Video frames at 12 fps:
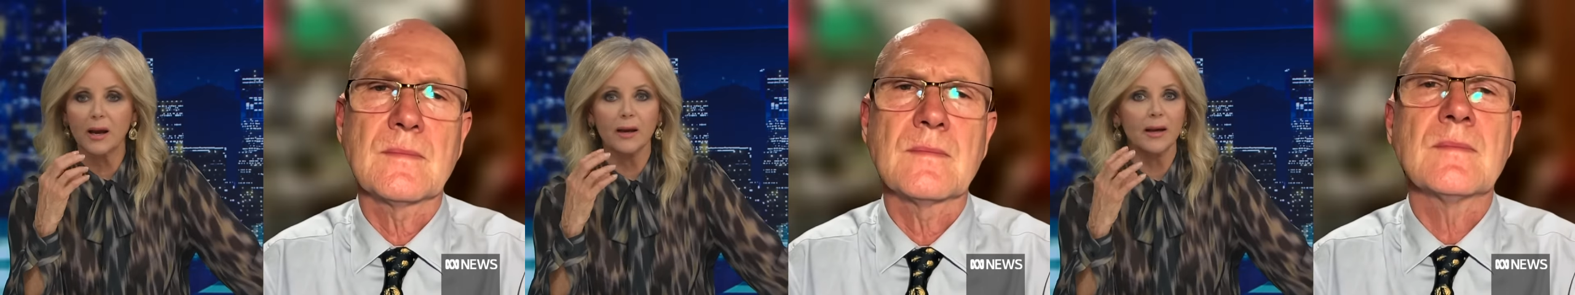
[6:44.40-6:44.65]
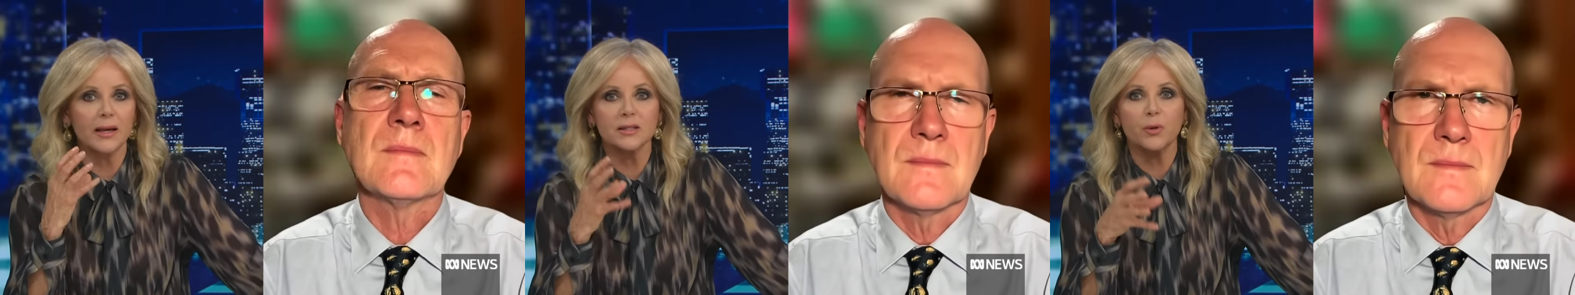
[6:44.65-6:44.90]

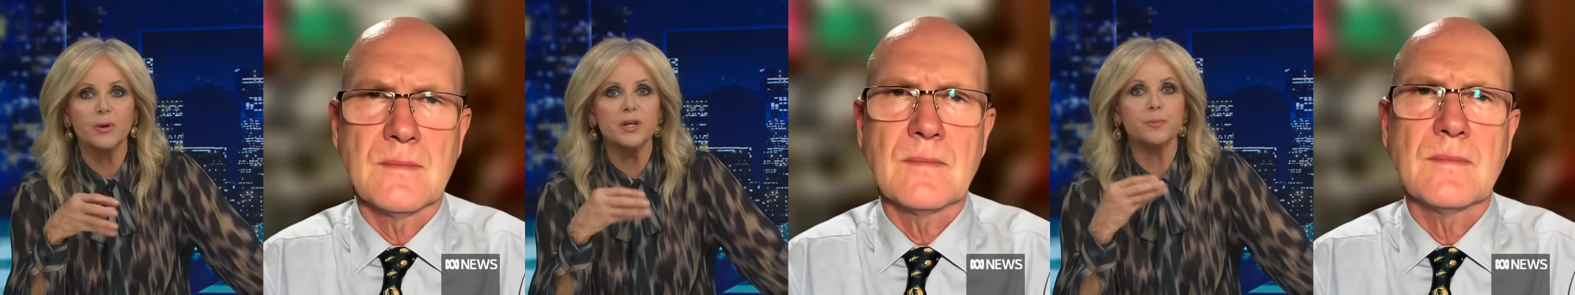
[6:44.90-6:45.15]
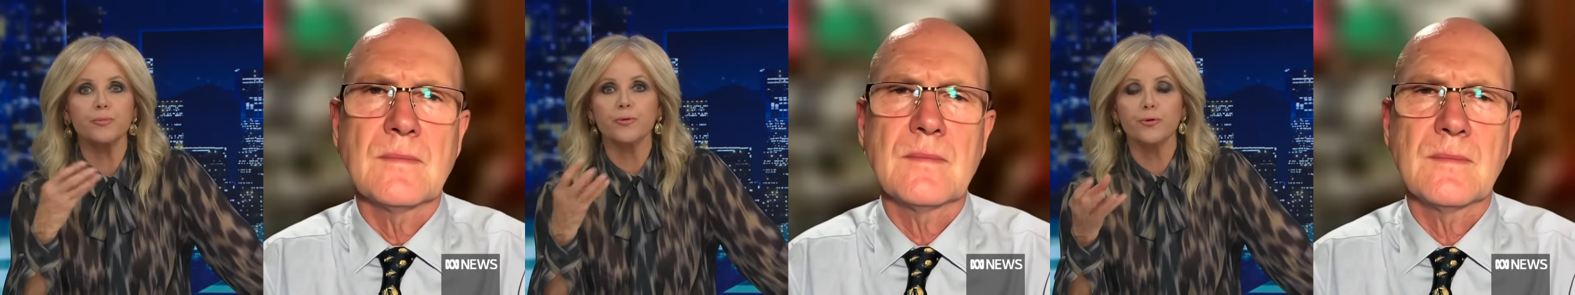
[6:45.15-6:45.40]
Speaker 1: is there any
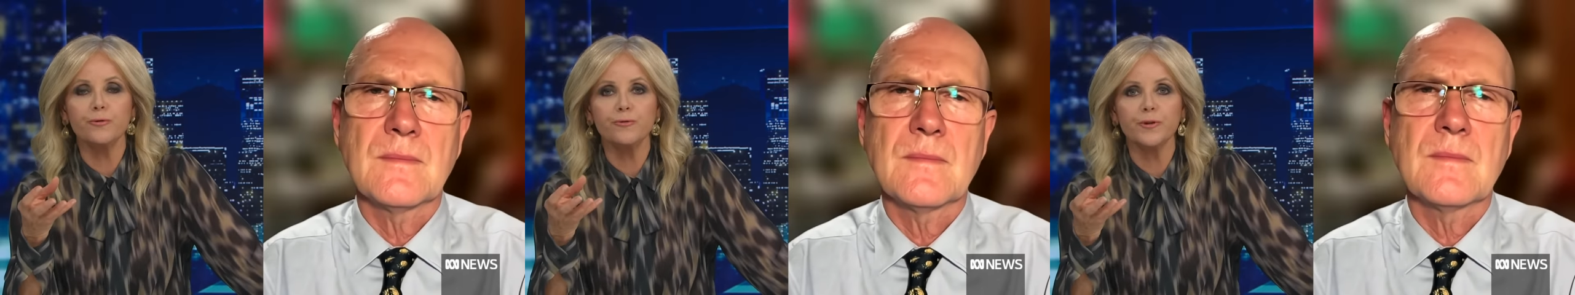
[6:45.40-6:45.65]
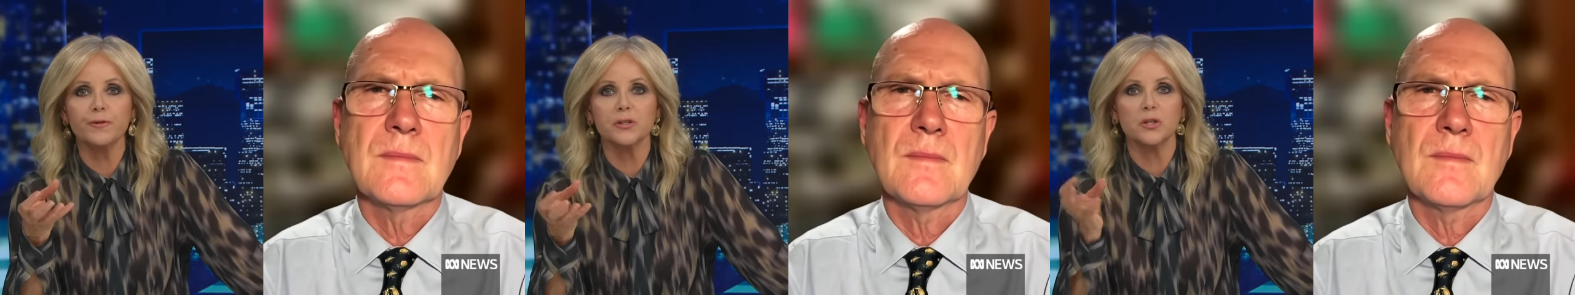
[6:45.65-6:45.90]
proof
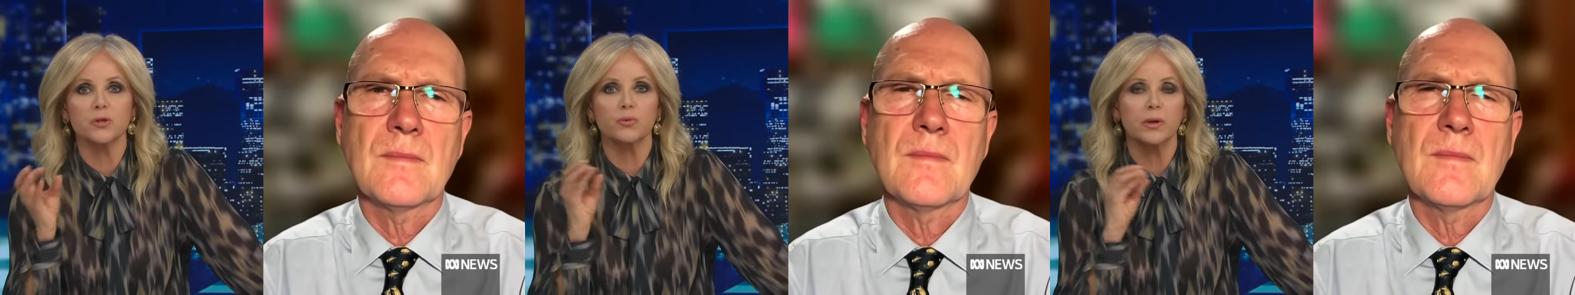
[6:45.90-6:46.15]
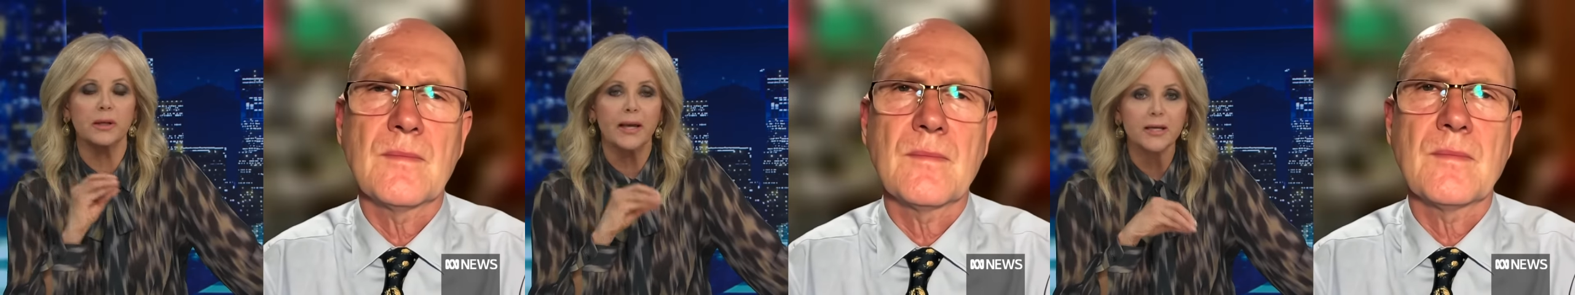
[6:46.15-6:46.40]
that this is
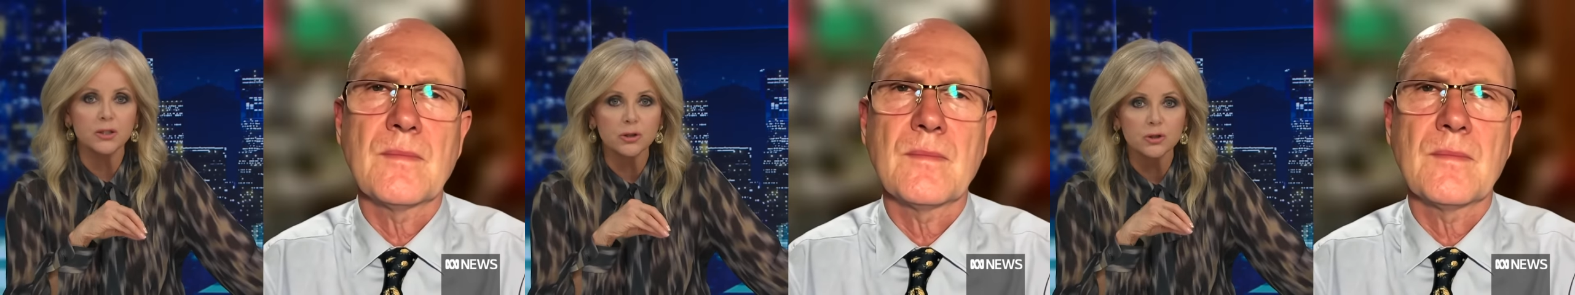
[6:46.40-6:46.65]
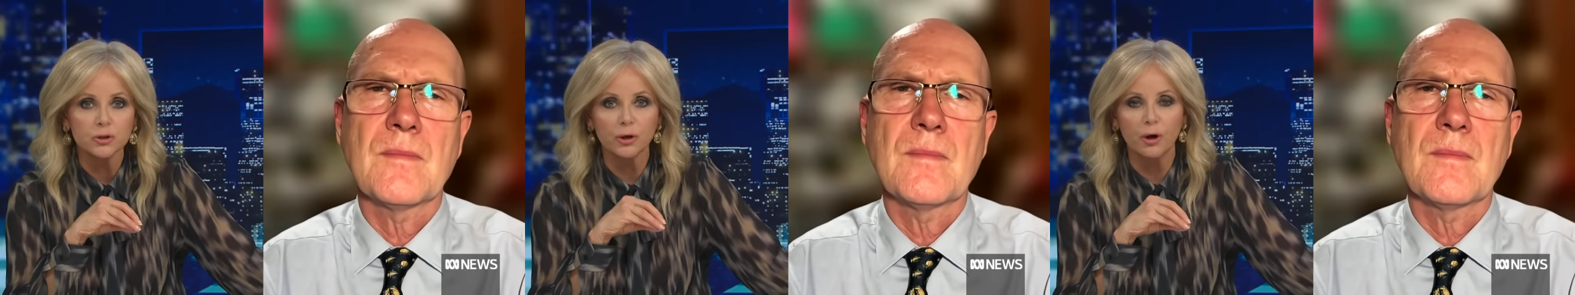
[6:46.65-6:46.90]
related
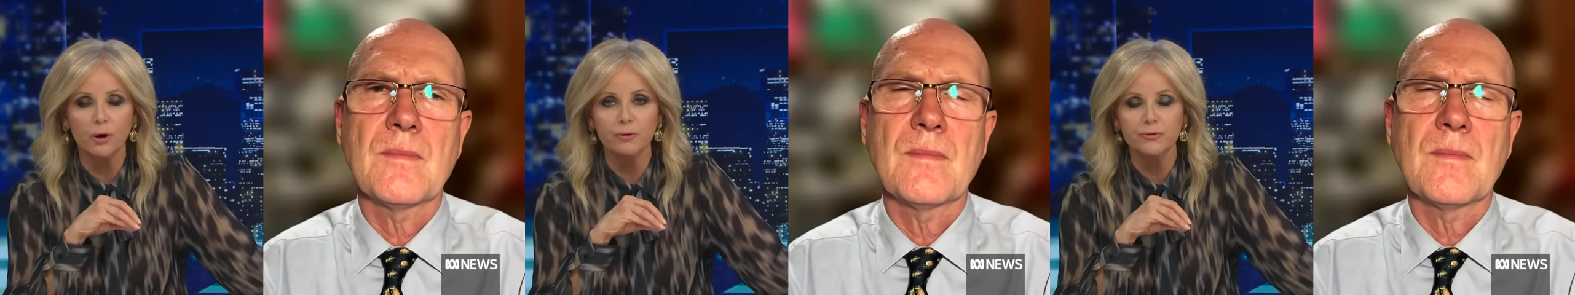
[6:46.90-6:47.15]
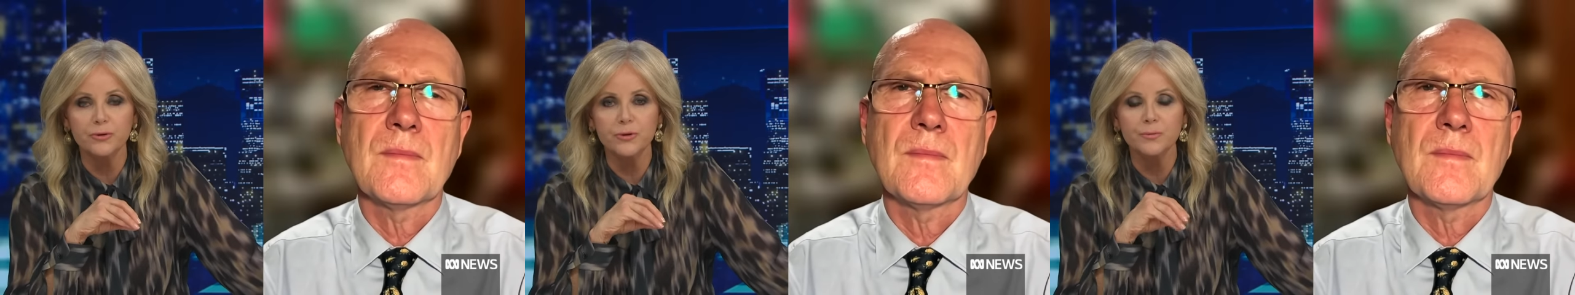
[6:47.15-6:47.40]
to
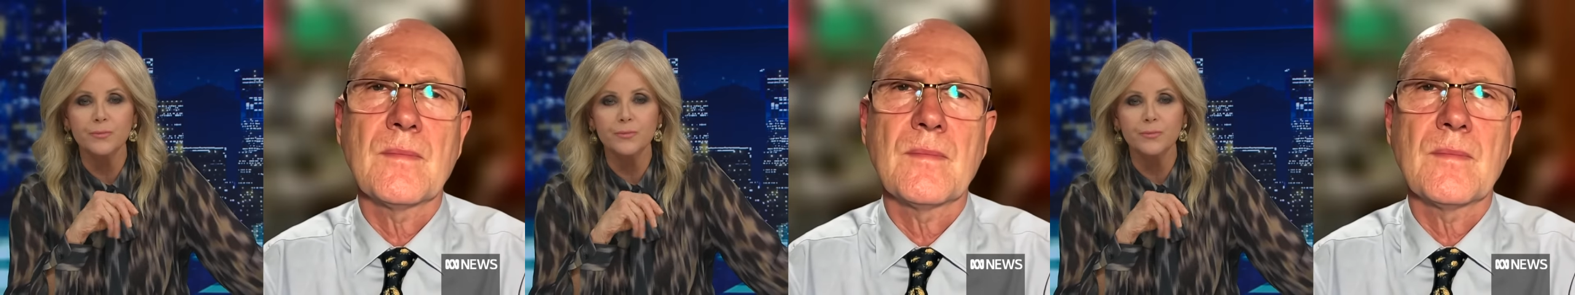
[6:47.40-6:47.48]
COVID?